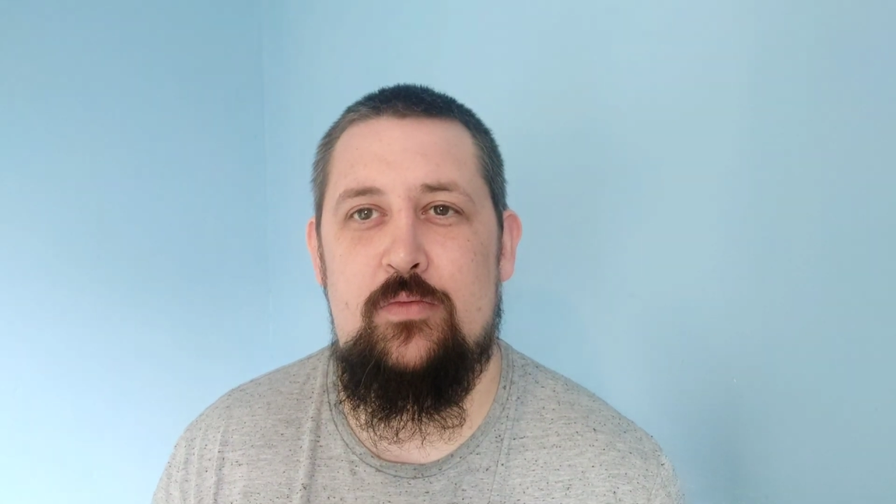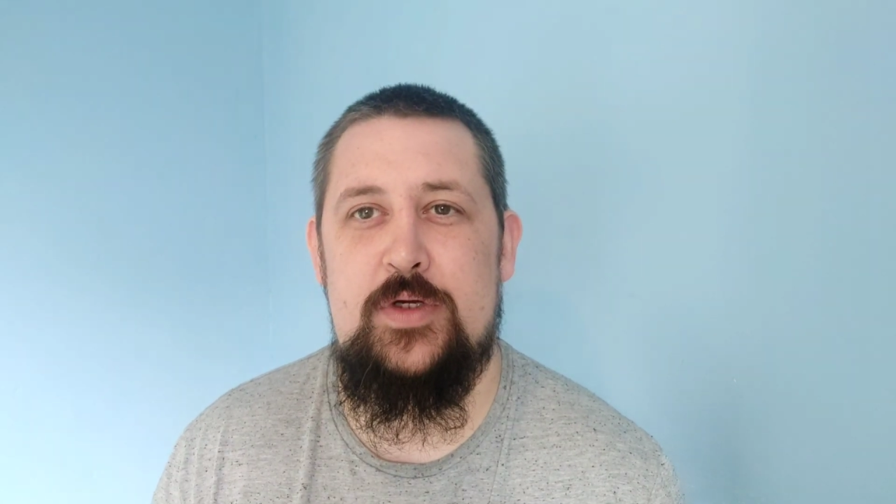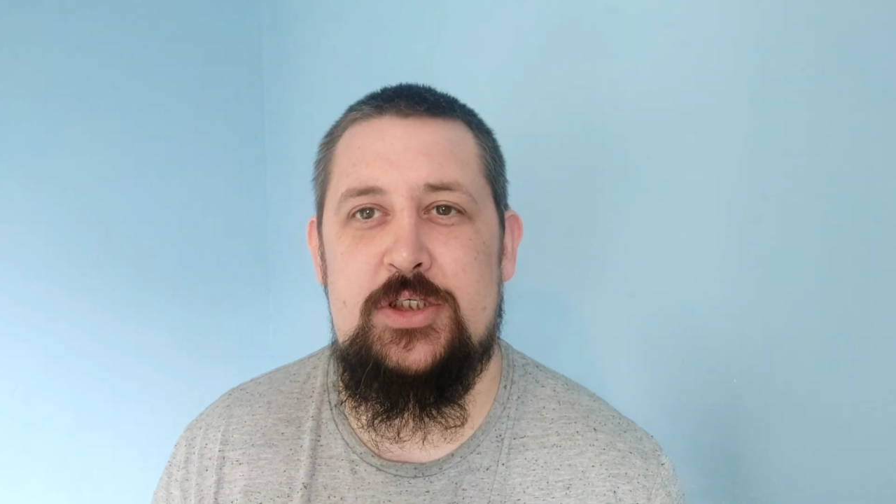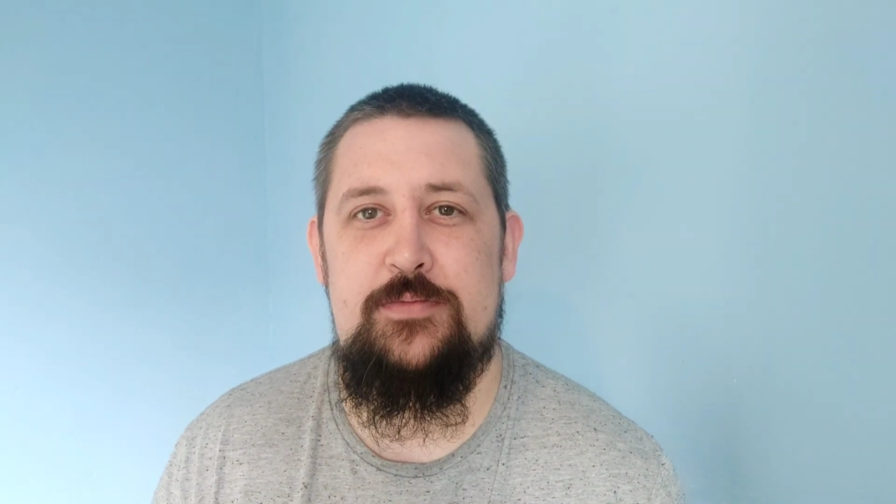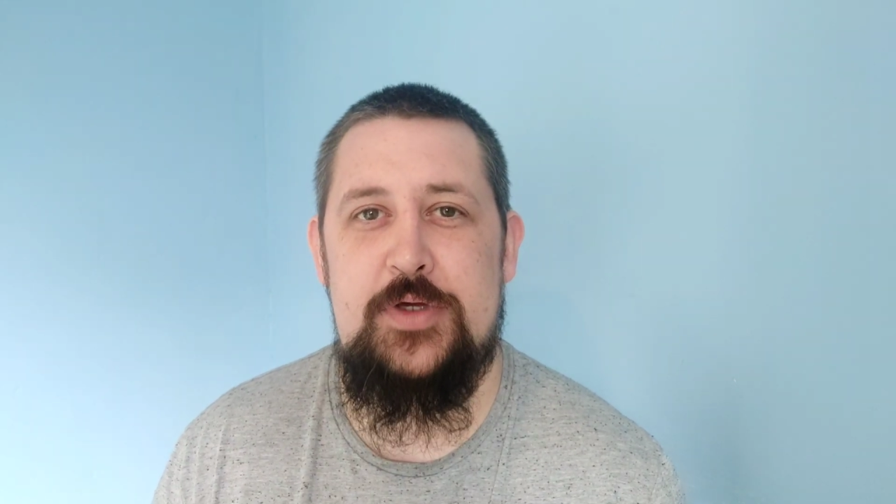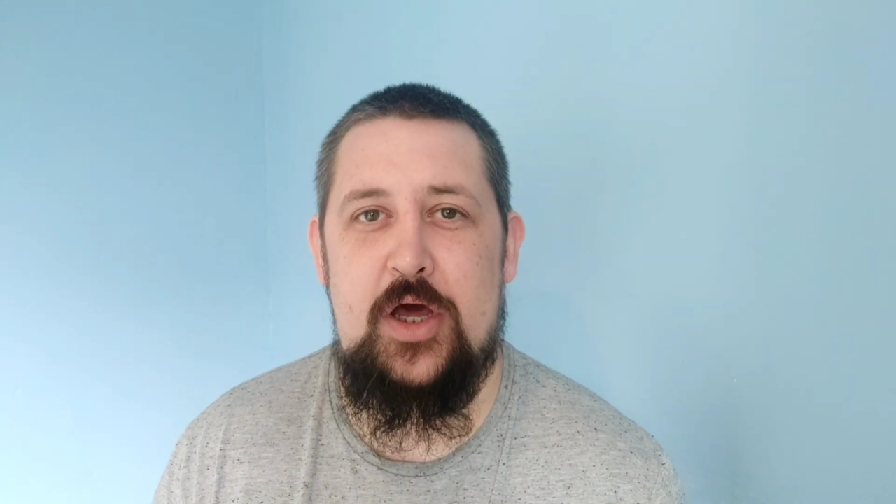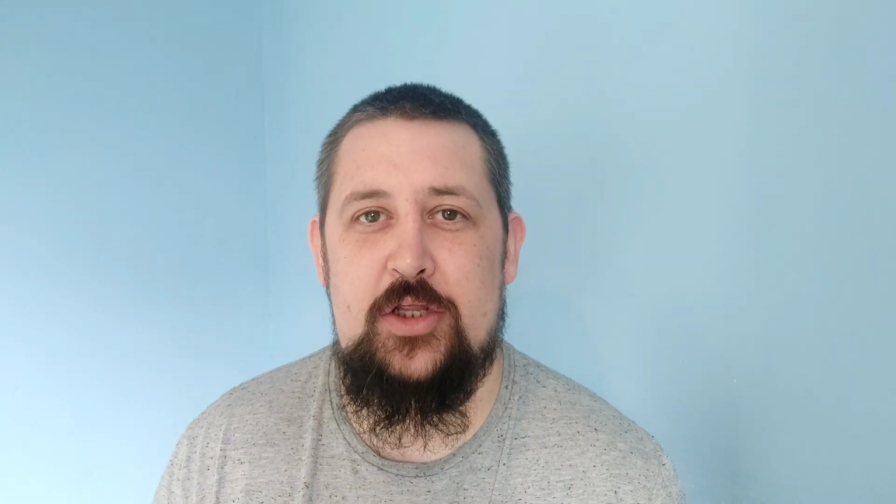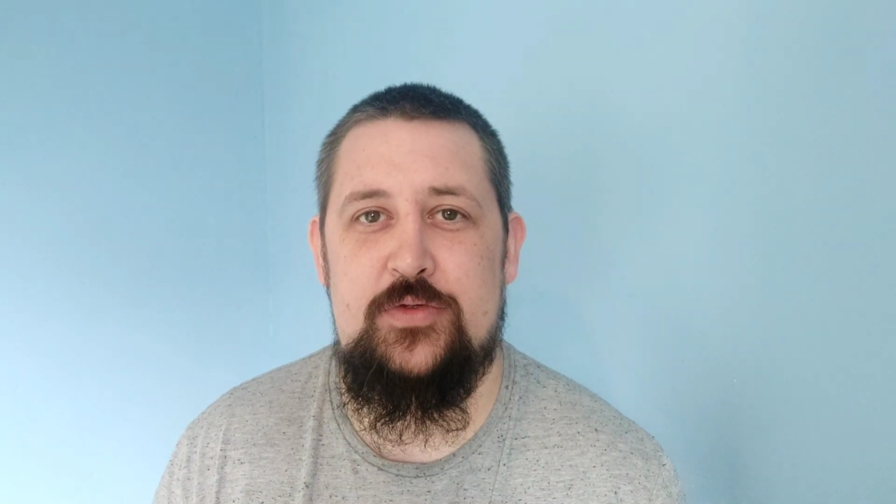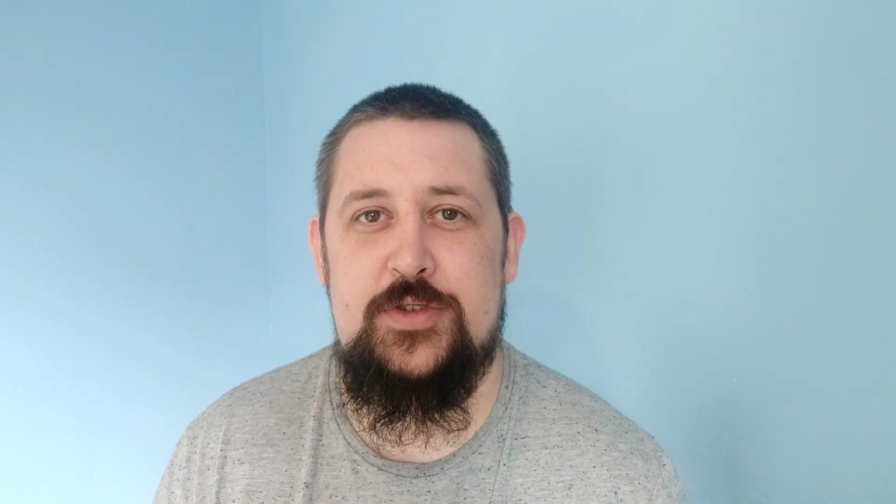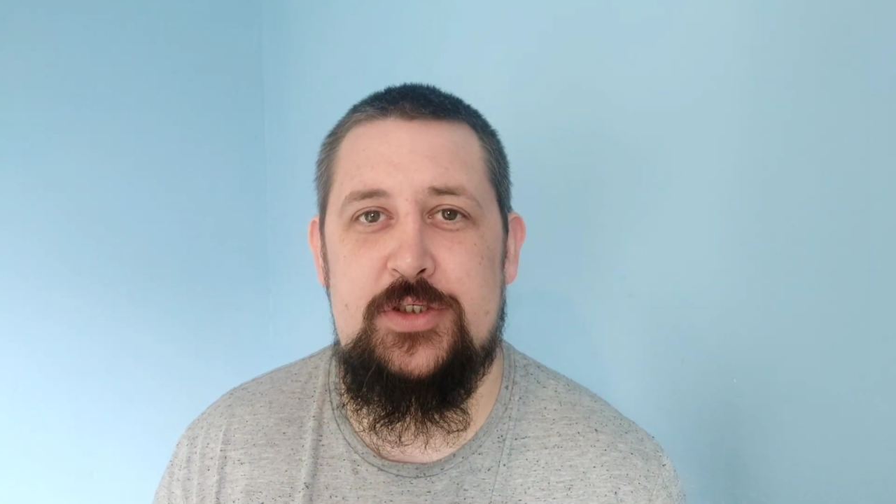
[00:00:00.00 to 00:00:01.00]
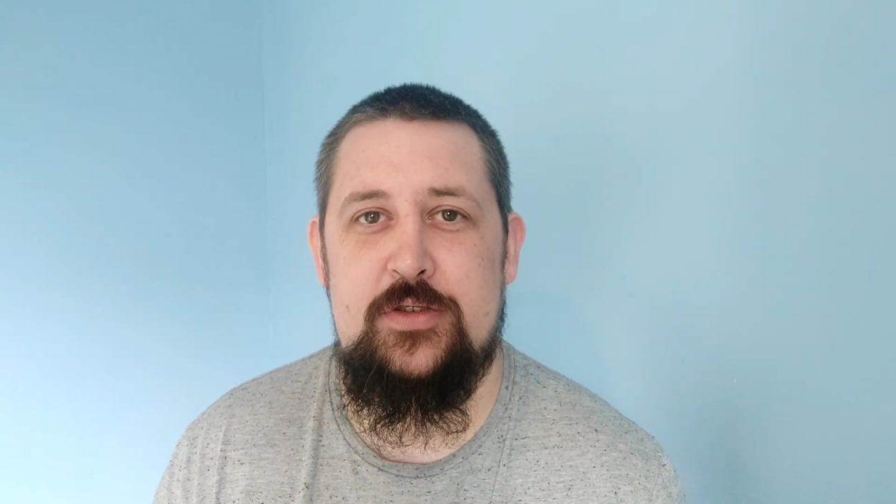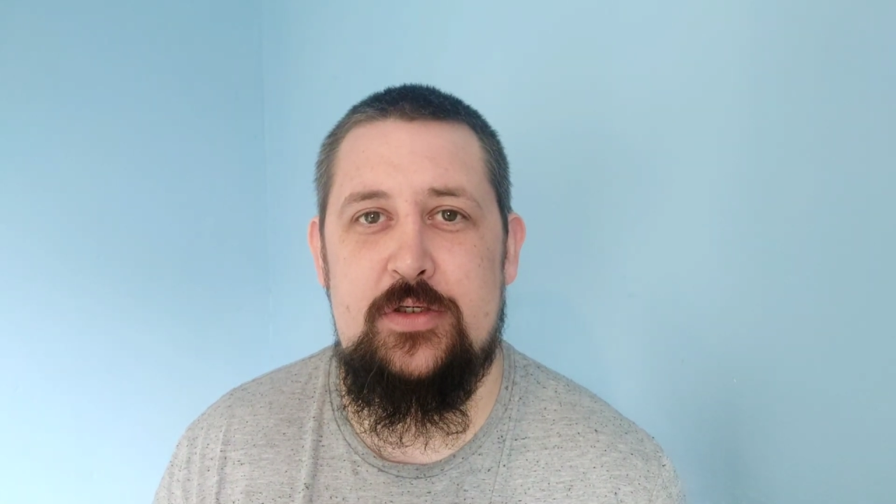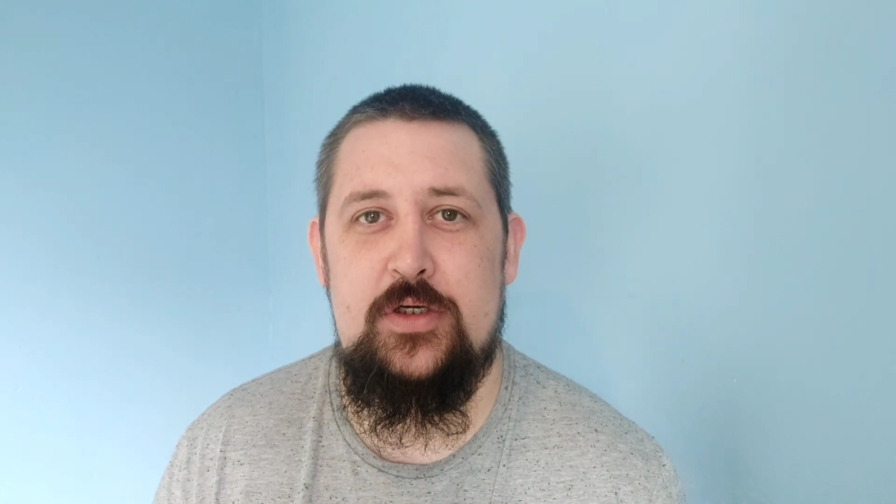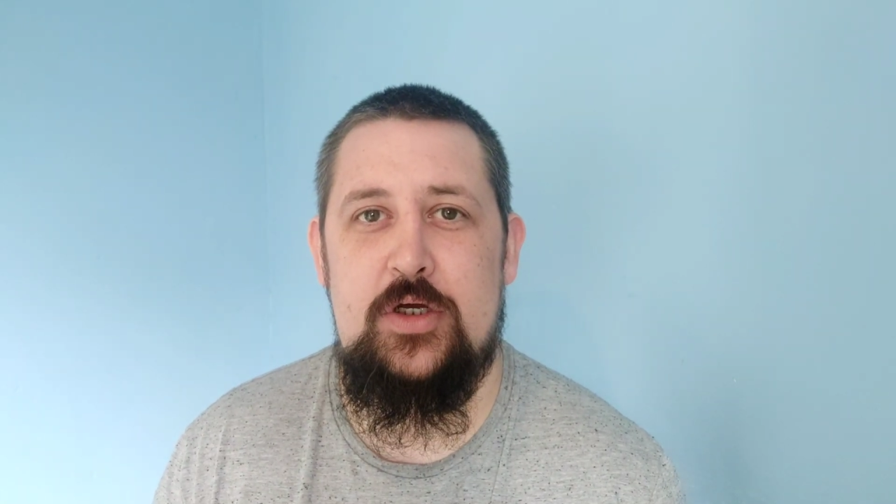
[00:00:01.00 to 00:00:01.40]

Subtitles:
which, to be honest with you,